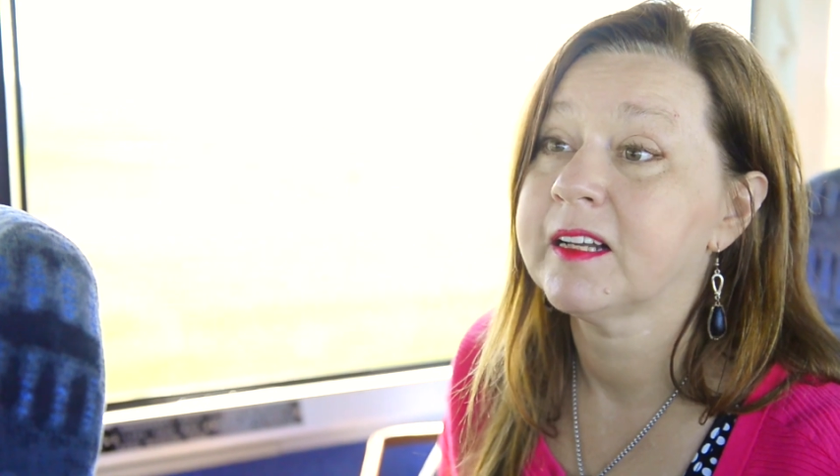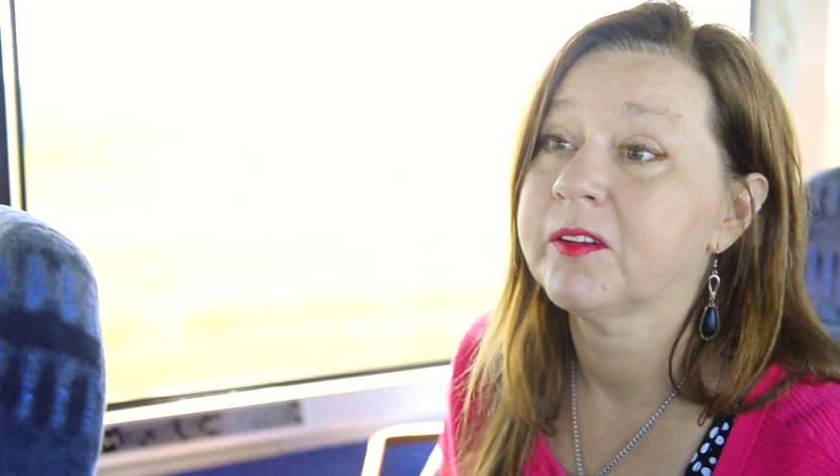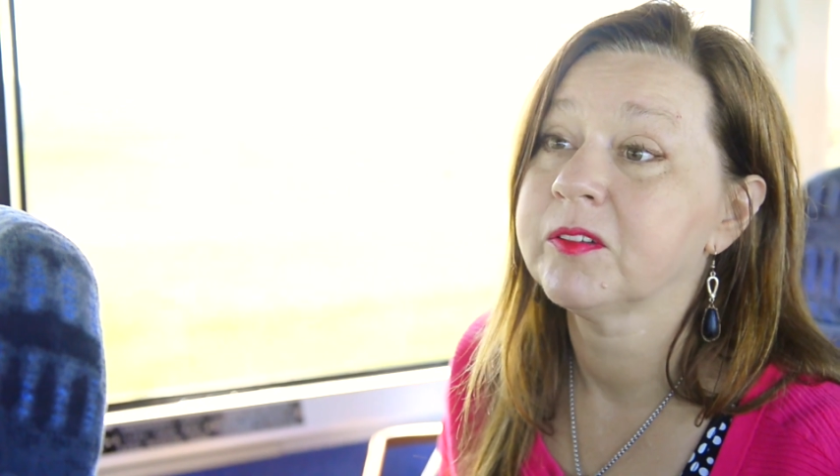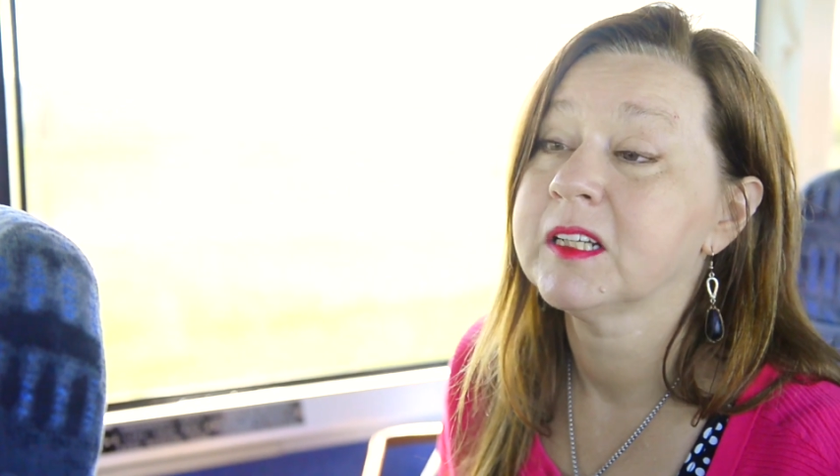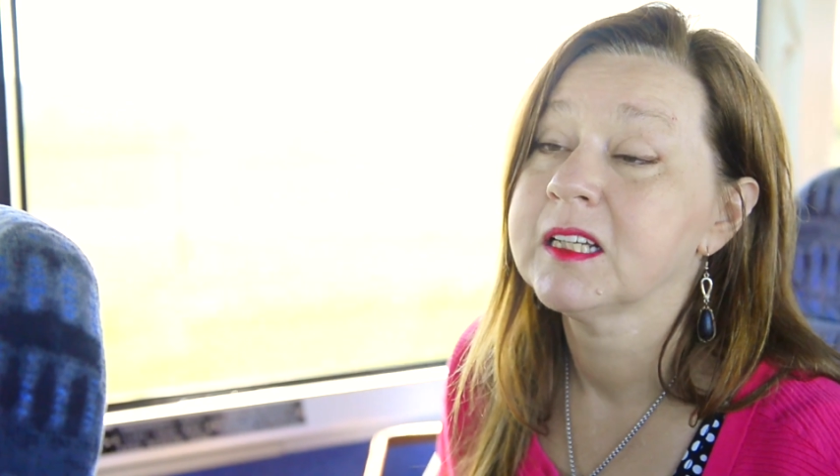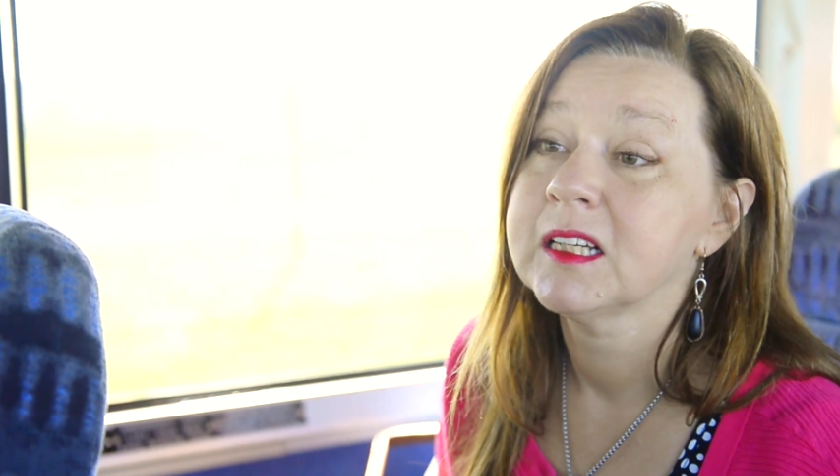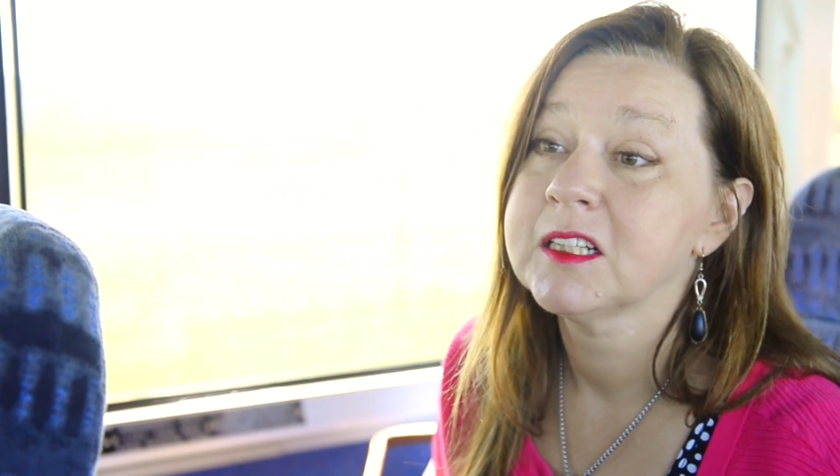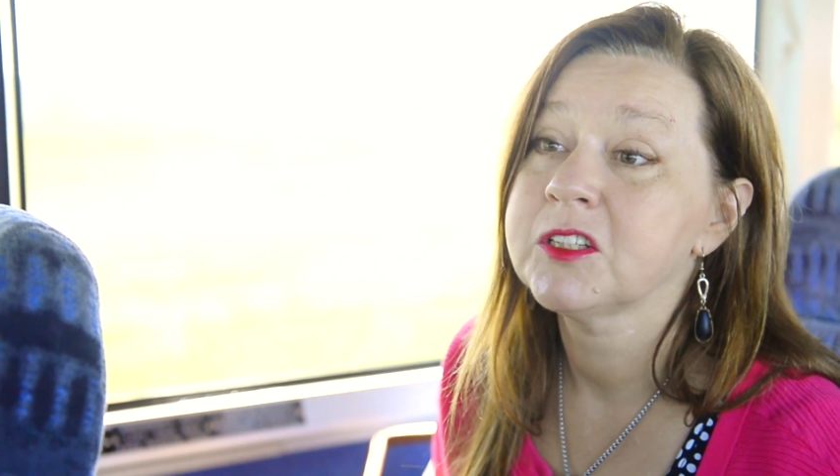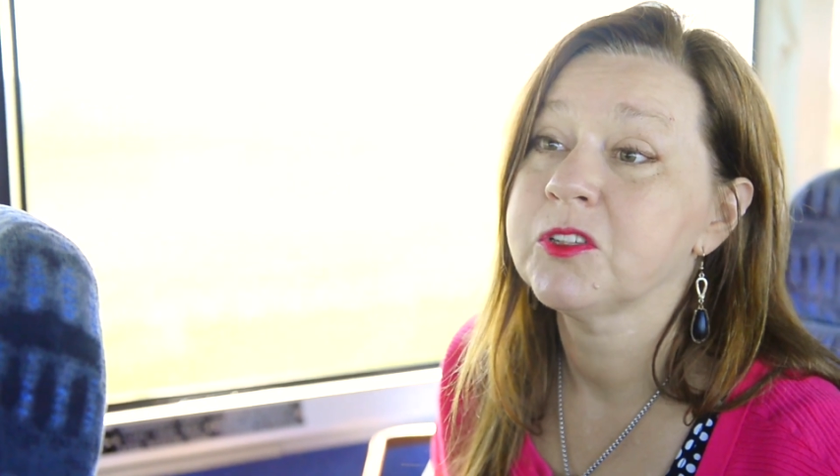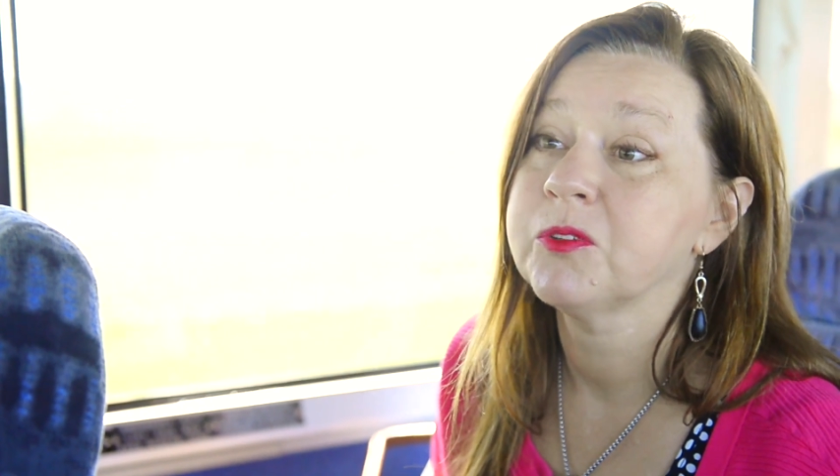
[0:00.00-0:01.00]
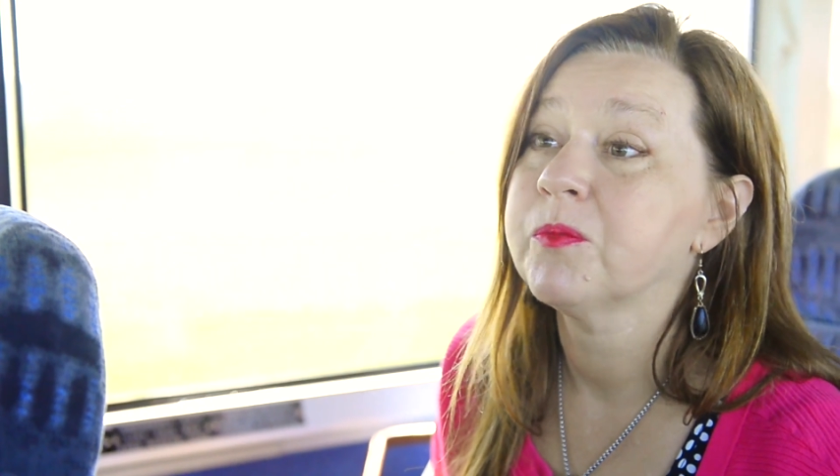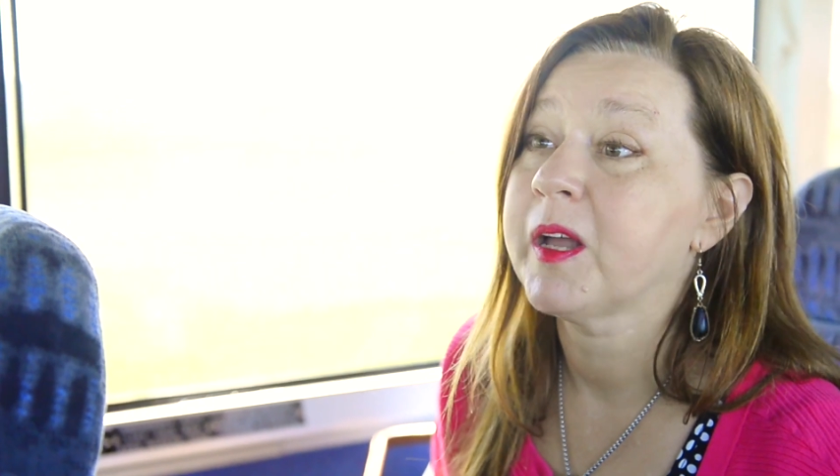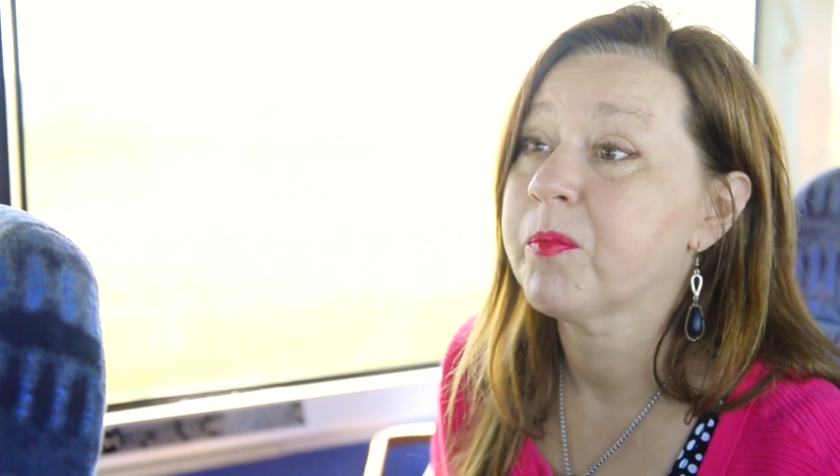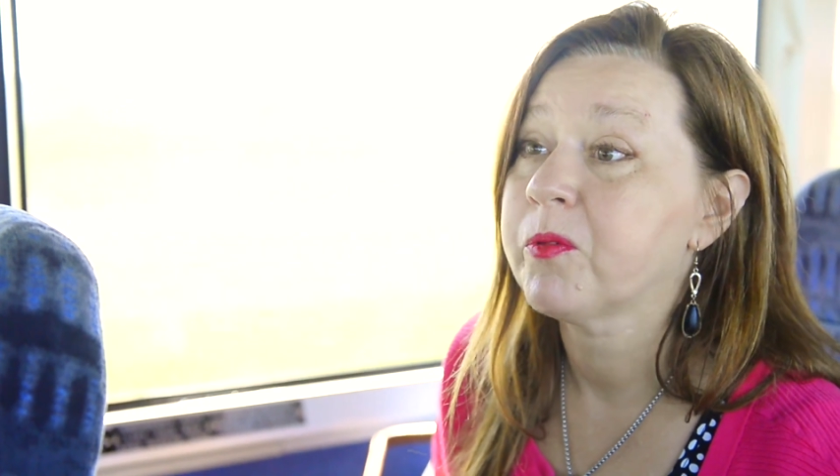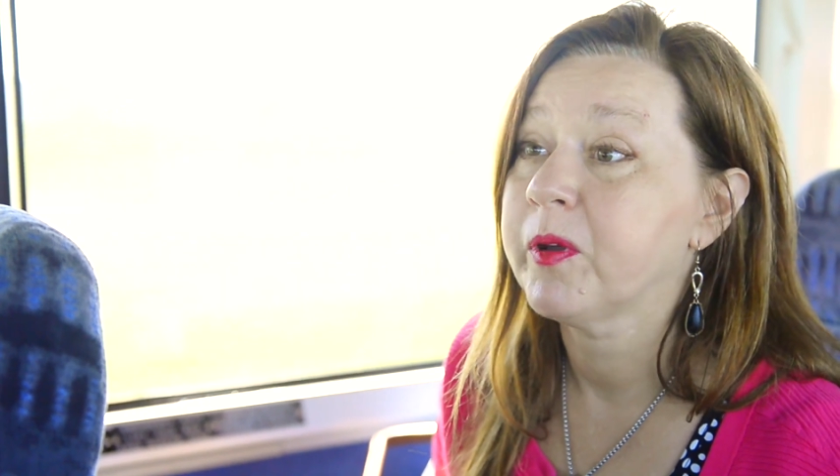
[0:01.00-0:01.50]
down to
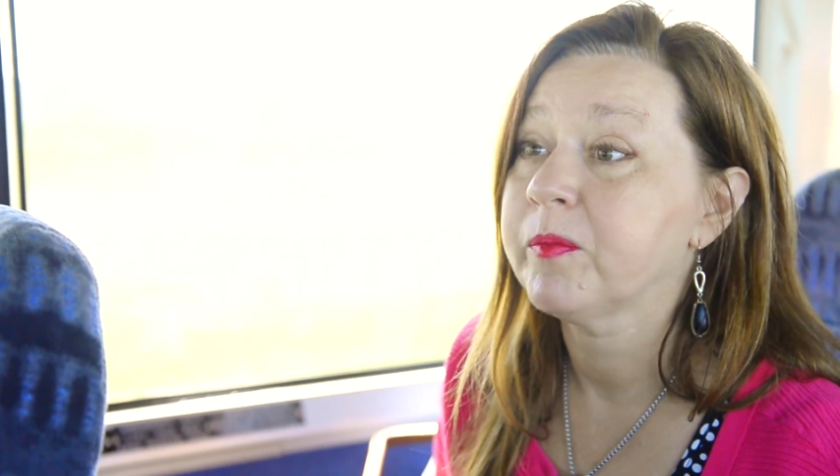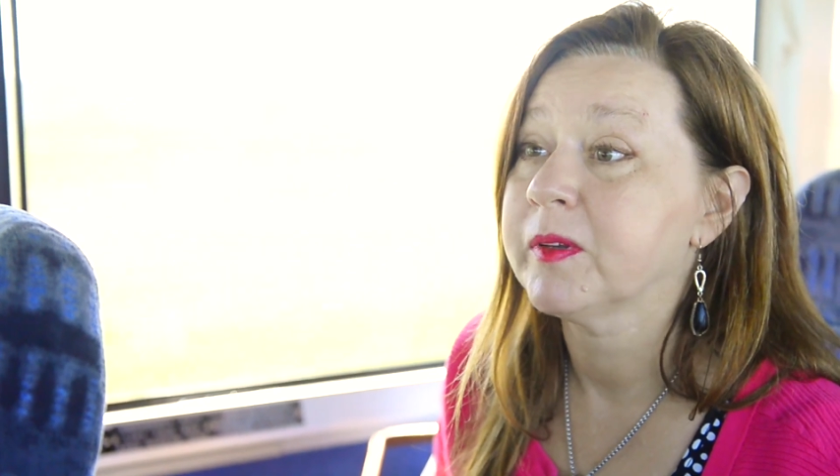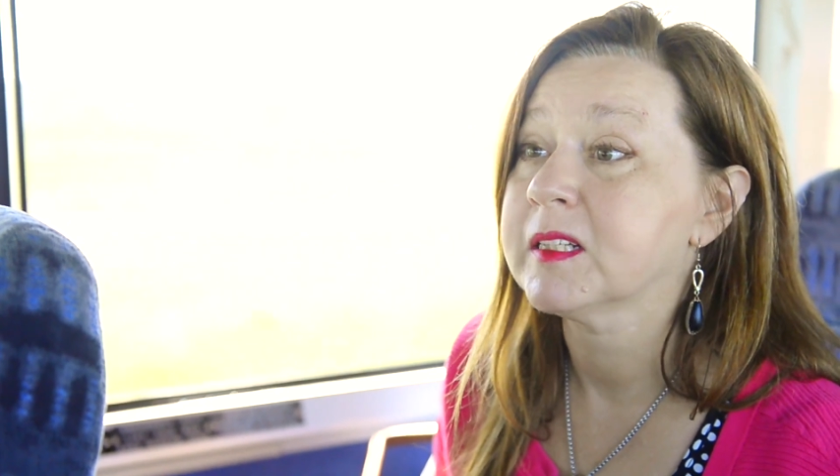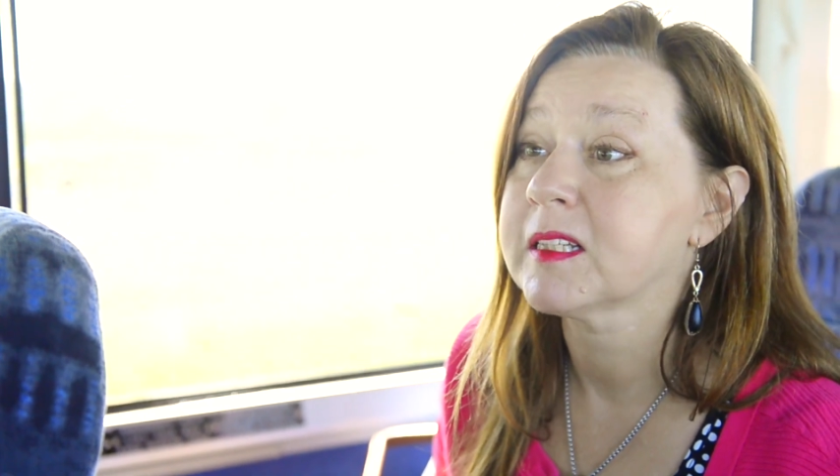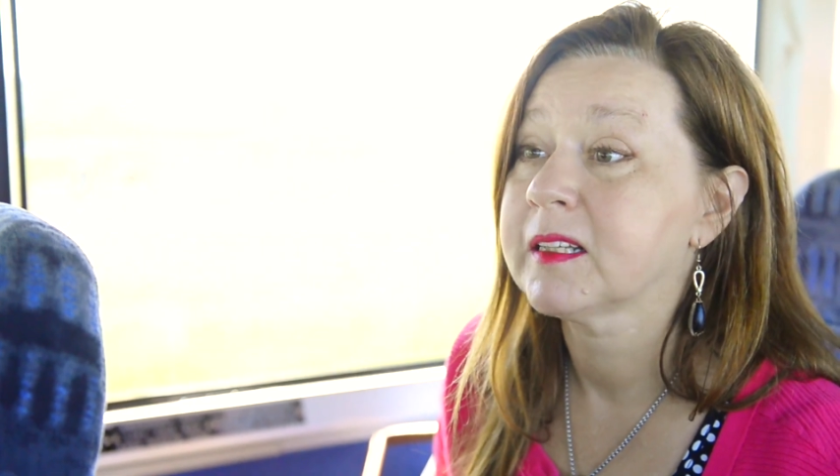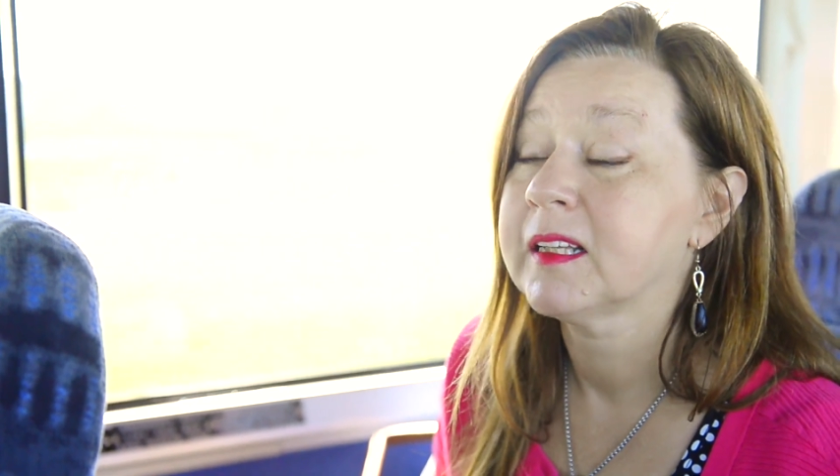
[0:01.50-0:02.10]
my appointment.